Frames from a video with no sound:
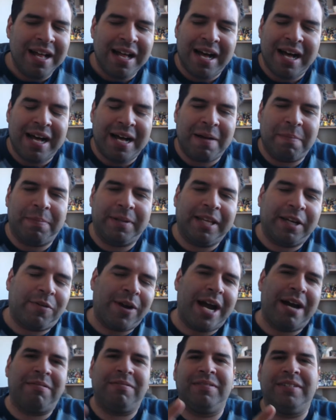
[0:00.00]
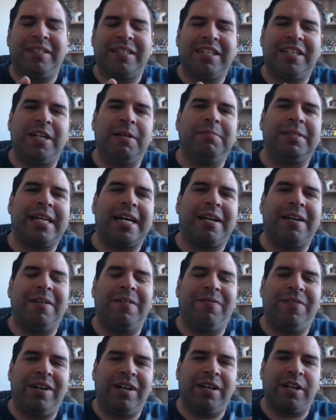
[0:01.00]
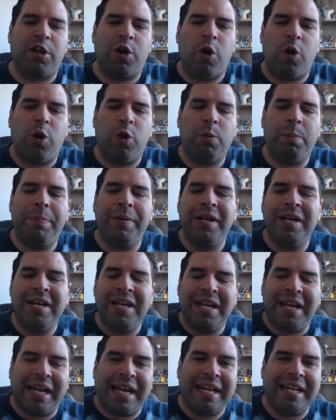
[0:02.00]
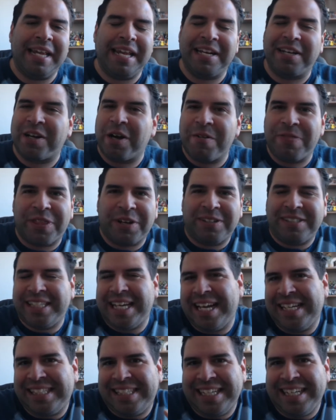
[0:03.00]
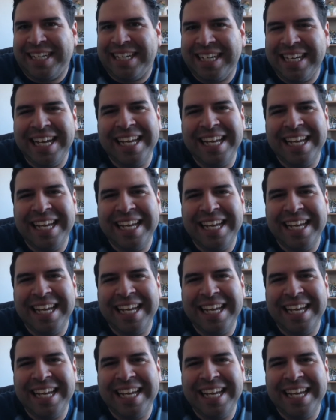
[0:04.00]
But the crown comes out of Golb And then Gunther takes it